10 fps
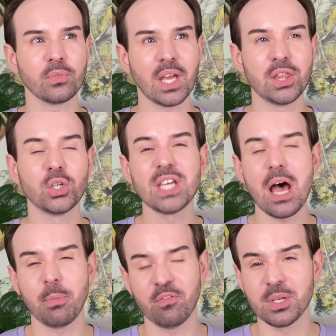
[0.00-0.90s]
the
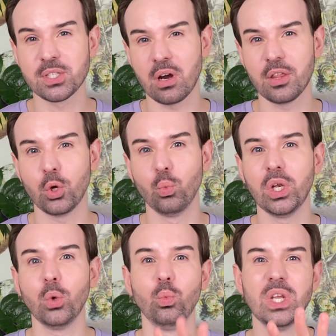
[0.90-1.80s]
type of moisturizer will
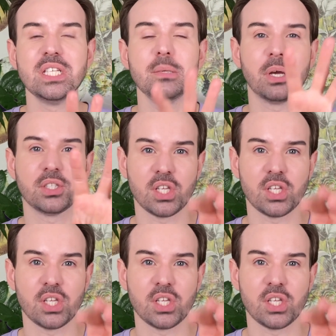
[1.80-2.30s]
really depends